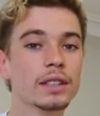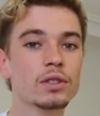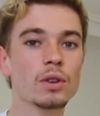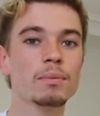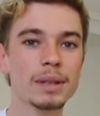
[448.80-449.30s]
and
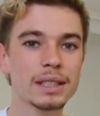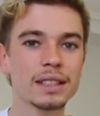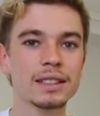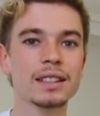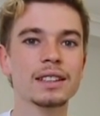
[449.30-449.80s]
his own
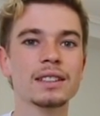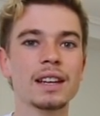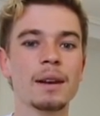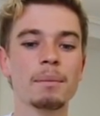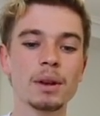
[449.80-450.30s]
businesses
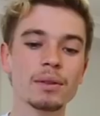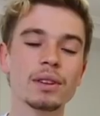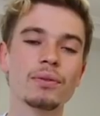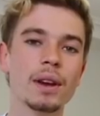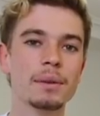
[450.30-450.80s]
and be with
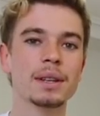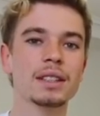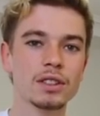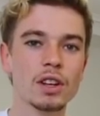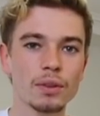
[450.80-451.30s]
his family
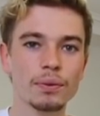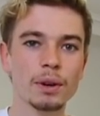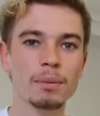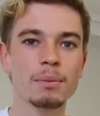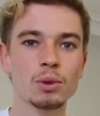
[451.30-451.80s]
and his
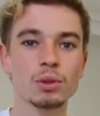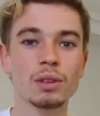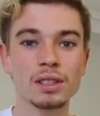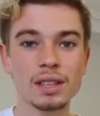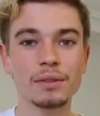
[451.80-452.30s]
girlfriend a bit more, so
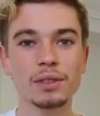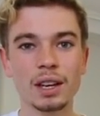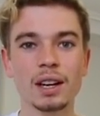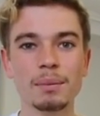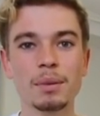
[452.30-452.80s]
he doesn't have
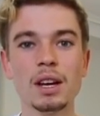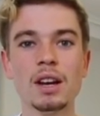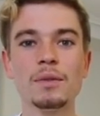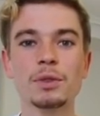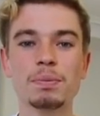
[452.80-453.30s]
time
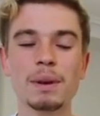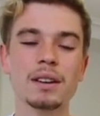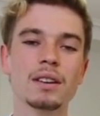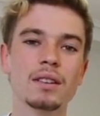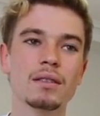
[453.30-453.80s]
to
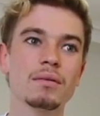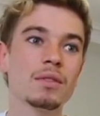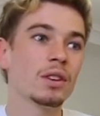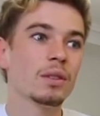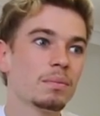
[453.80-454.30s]
spend,
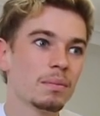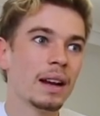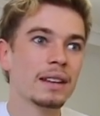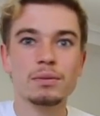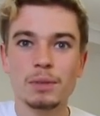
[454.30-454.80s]
you know,
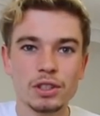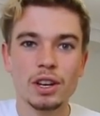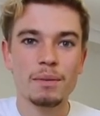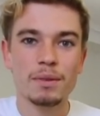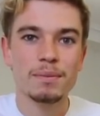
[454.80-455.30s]
as much
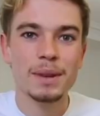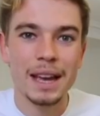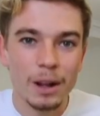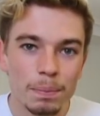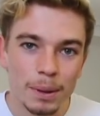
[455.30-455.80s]
time with me
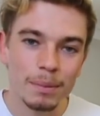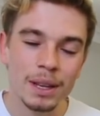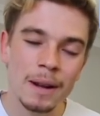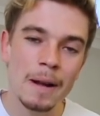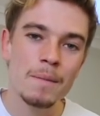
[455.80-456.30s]
helping
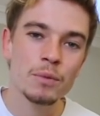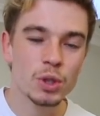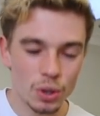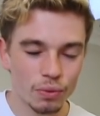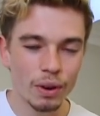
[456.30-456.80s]
me,
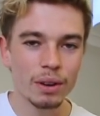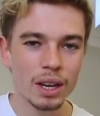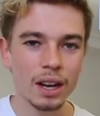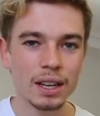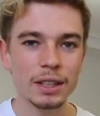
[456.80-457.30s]
which he was very
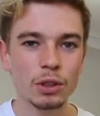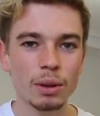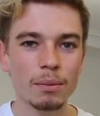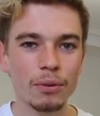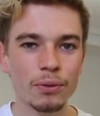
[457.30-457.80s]
kindly
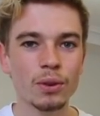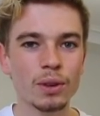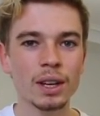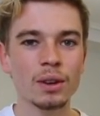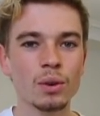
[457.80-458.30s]
doing
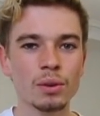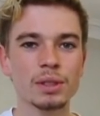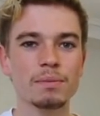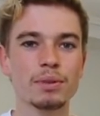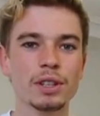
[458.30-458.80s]
before, and I'll
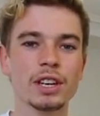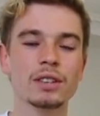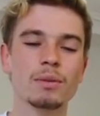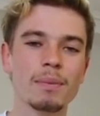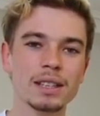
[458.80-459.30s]
always
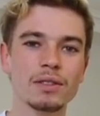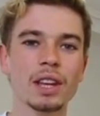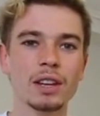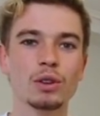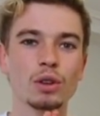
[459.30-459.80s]
appreciate. So massive
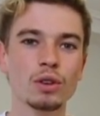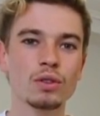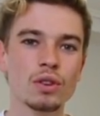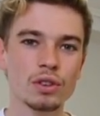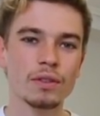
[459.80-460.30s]
thank you to
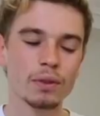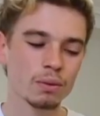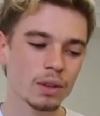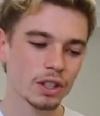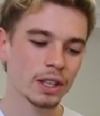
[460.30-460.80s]
you, Josh, if
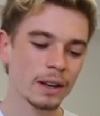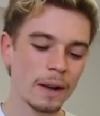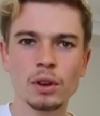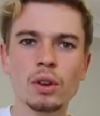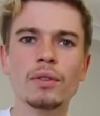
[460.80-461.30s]
you're
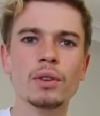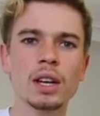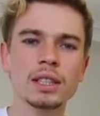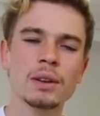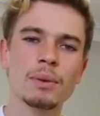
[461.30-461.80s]
watching. For a lot of you
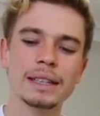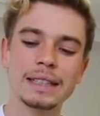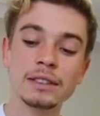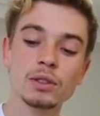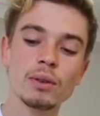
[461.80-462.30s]
asking where his
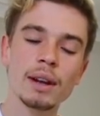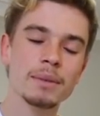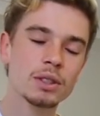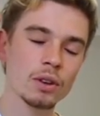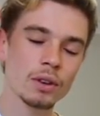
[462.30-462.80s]

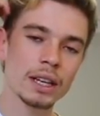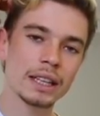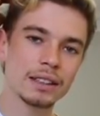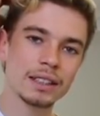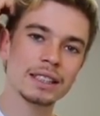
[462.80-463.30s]
Instagram has gone,
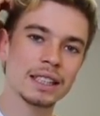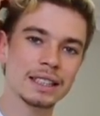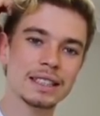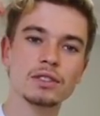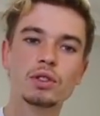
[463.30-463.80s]
he deleted
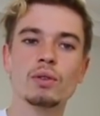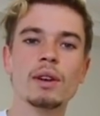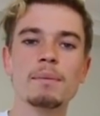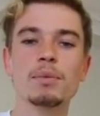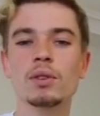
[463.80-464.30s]
his
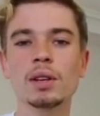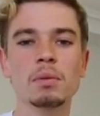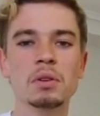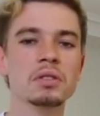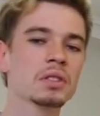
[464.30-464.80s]
Instagram purely
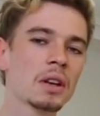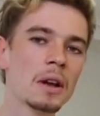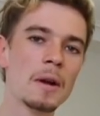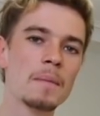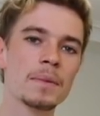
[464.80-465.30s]
because
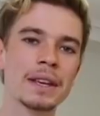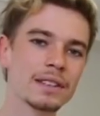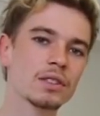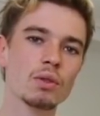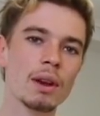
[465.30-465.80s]

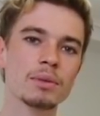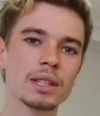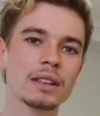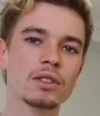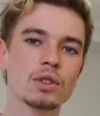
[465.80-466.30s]
his Instagram was
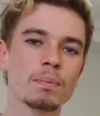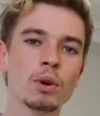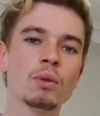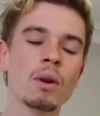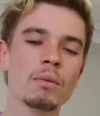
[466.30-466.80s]
there to
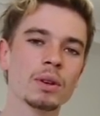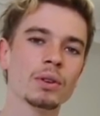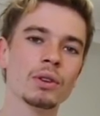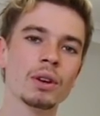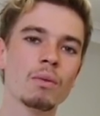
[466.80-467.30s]
support what we
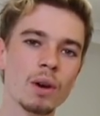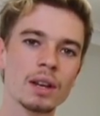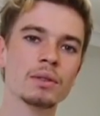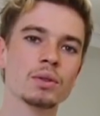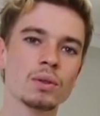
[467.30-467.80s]
were doing
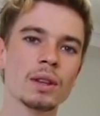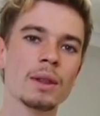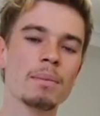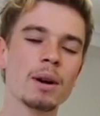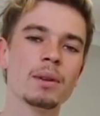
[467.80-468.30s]
while it was all in
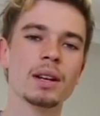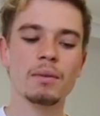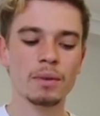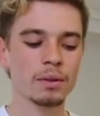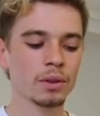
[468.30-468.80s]
the public
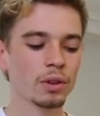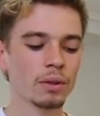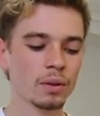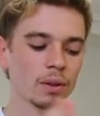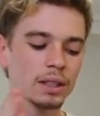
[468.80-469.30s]
and we were
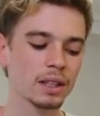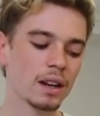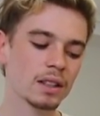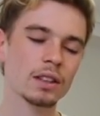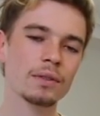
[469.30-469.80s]
doing all this
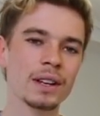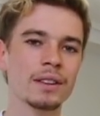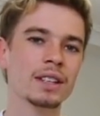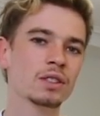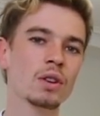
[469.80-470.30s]
car stuff. Now
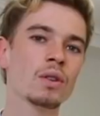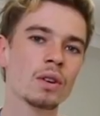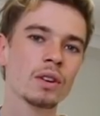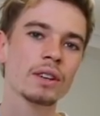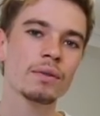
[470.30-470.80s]
that he's no
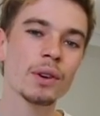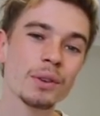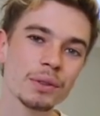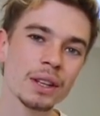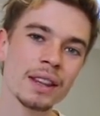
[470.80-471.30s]
longer
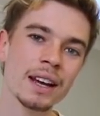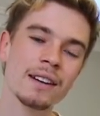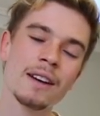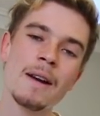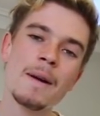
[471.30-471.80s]
involved in
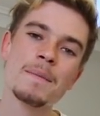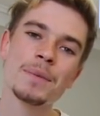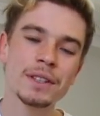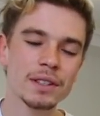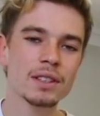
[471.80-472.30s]
that,
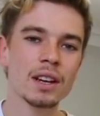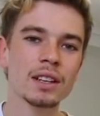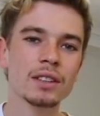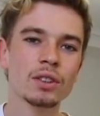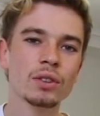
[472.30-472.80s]
he's
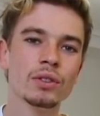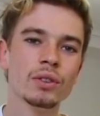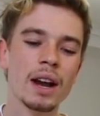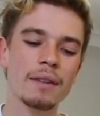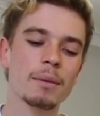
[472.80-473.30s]
decided
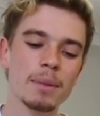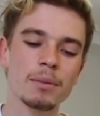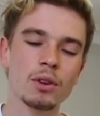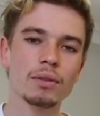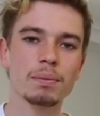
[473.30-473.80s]
to have a bit
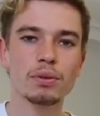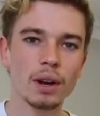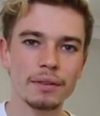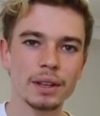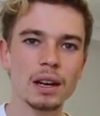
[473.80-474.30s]
more of a
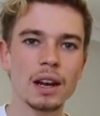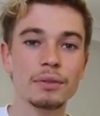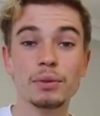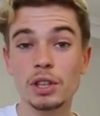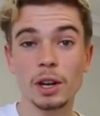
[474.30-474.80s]
private
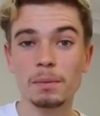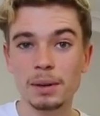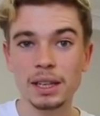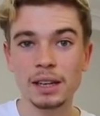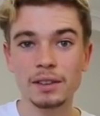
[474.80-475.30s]
life, which I
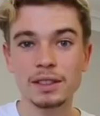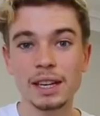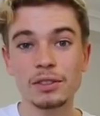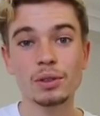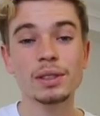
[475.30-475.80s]
completely
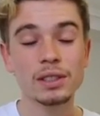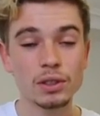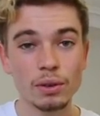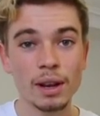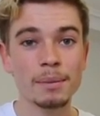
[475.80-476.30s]
understand. So his
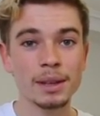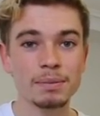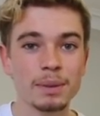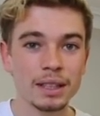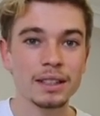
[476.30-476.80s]
Instagram
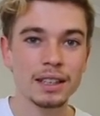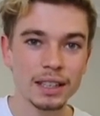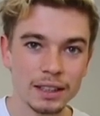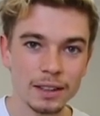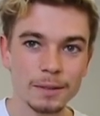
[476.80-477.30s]
has been
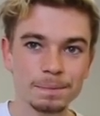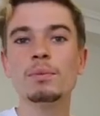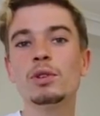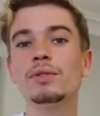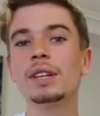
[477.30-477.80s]
deleted.
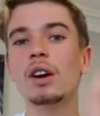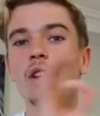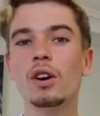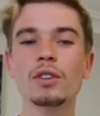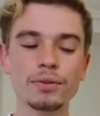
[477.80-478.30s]

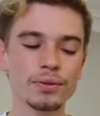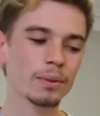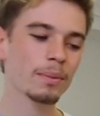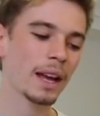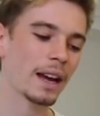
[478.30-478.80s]
Moving on
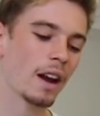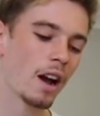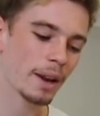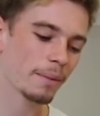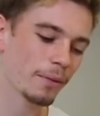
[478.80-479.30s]
from that,
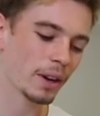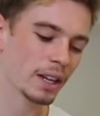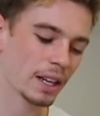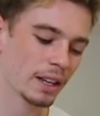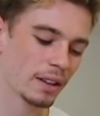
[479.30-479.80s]
I am
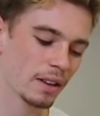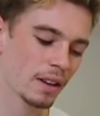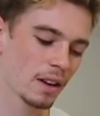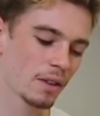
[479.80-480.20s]
finding it